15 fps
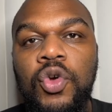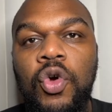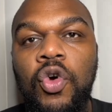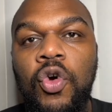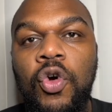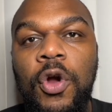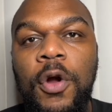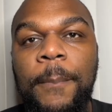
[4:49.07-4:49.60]

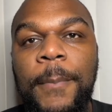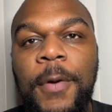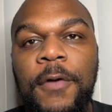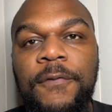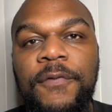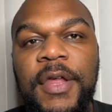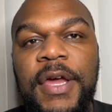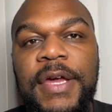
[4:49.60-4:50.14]
or
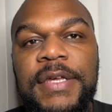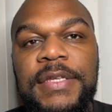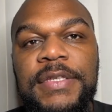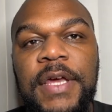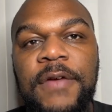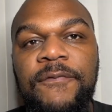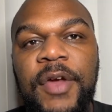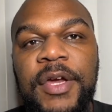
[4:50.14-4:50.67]
both legs
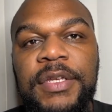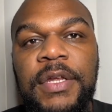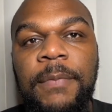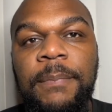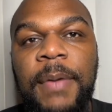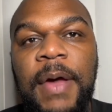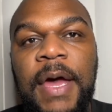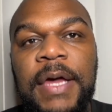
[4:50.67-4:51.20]
affected
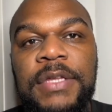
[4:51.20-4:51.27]
by